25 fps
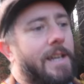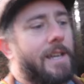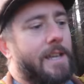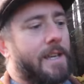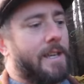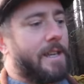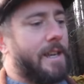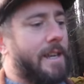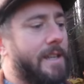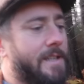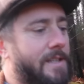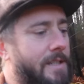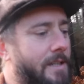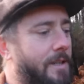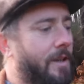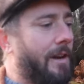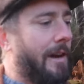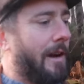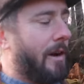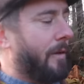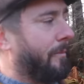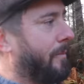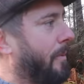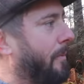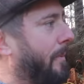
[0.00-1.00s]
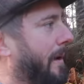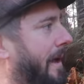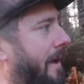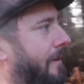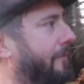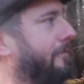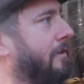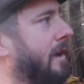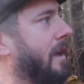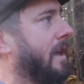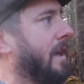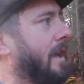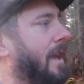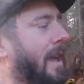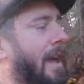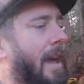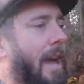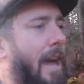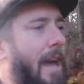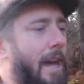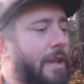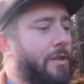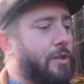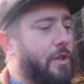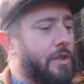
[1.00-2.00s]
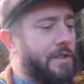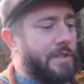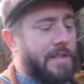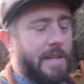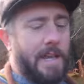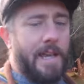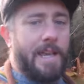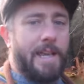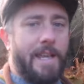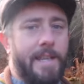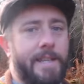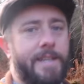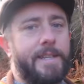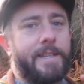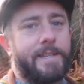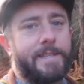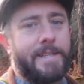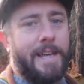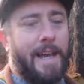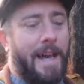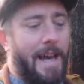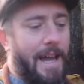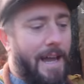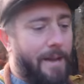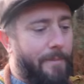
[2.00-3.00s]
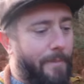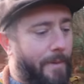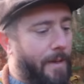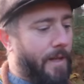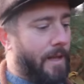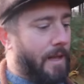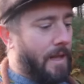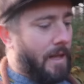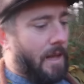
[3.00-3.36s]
You need to know how to prepare for it. And just taking your time,